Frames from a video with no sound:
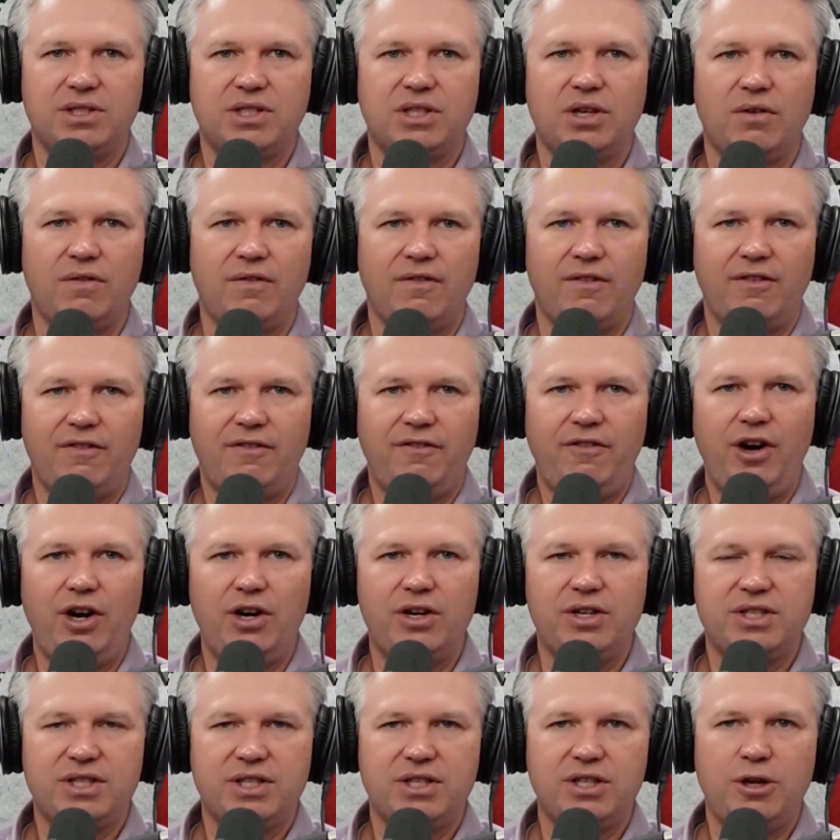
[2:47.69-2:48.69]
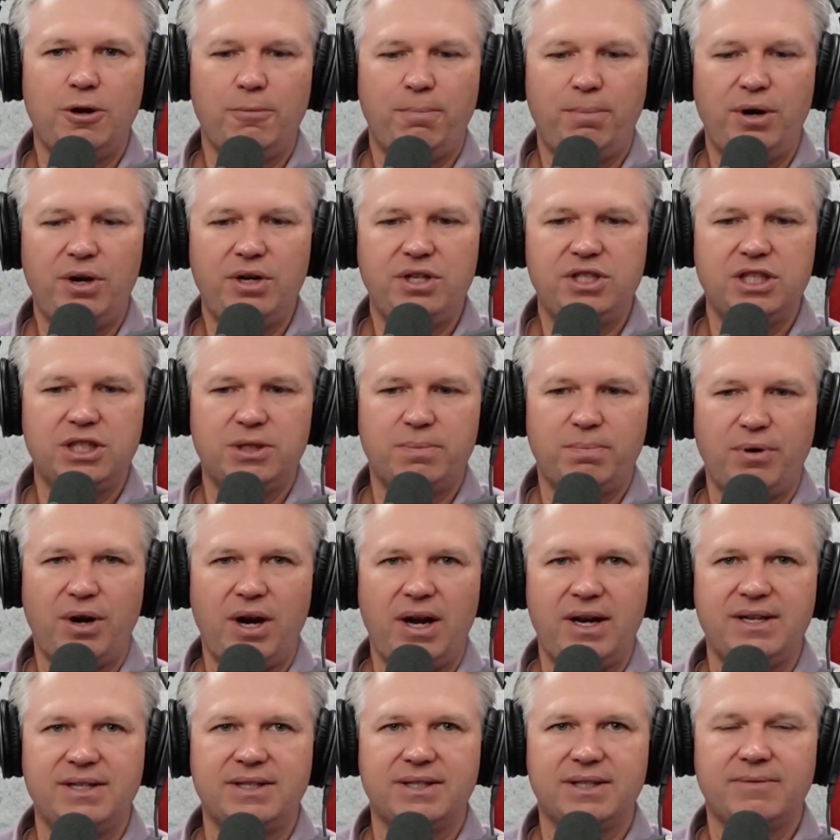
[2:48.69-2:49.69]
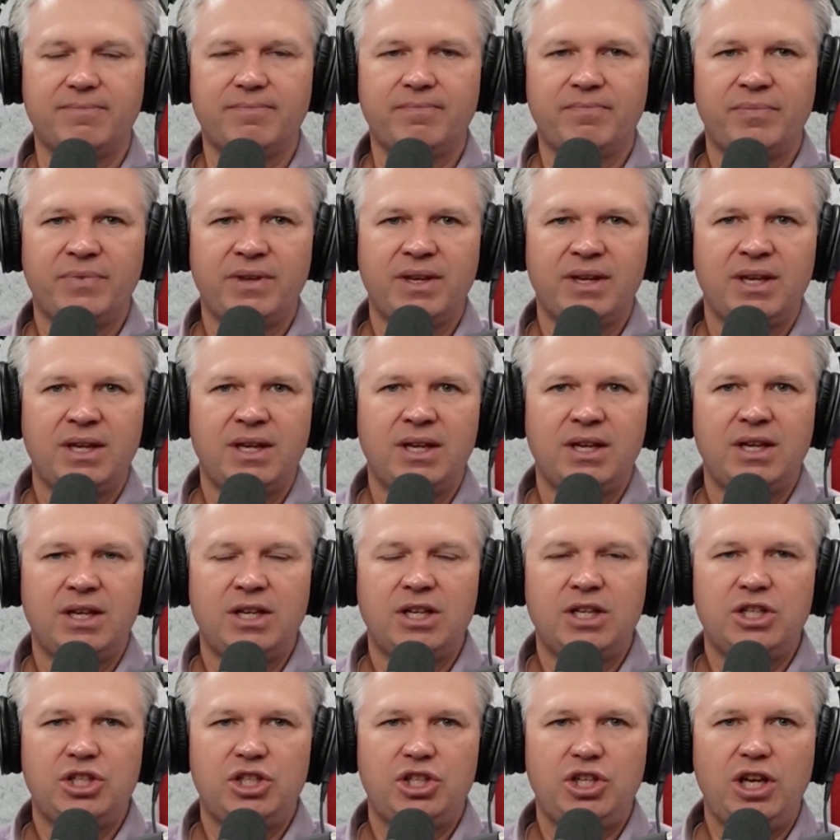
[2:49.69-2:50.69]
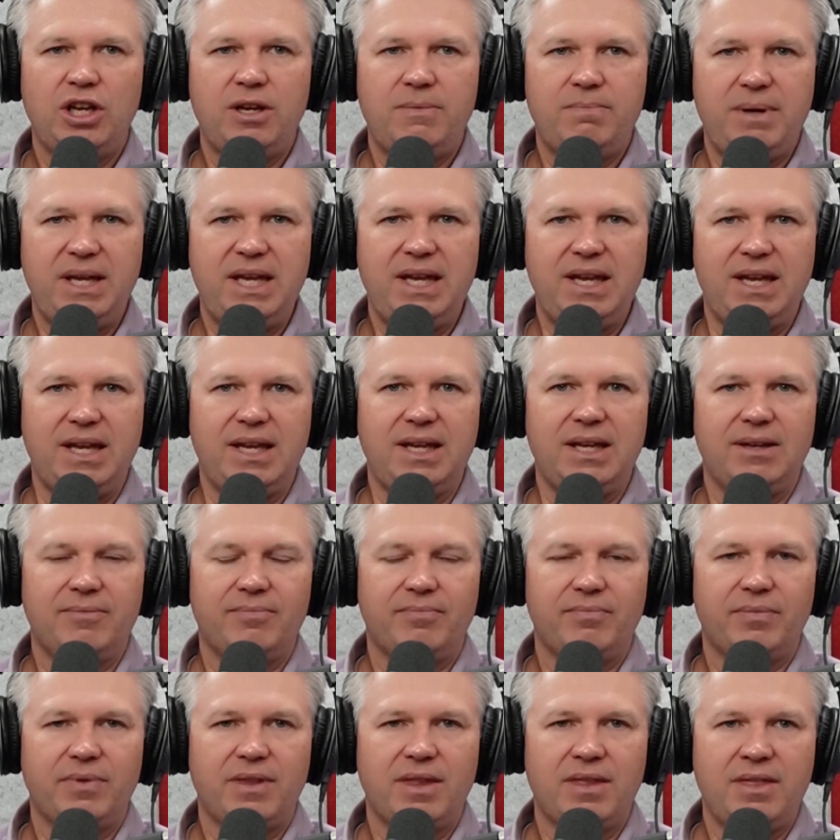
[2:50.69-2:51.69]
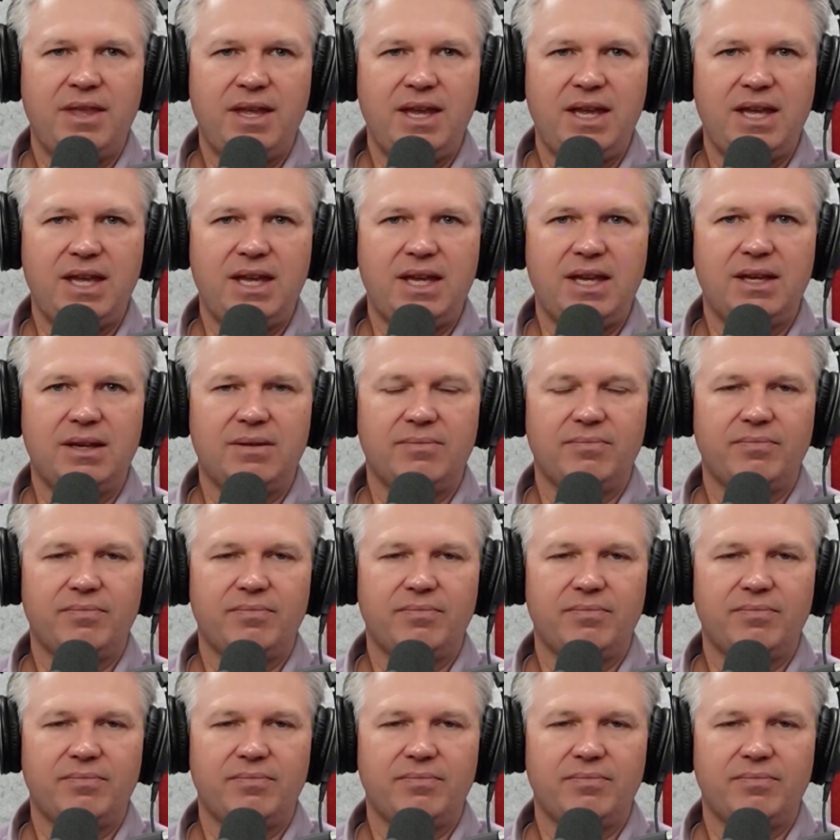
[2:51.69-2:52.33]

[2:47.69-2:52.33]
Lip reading: So first, your purchase price should be the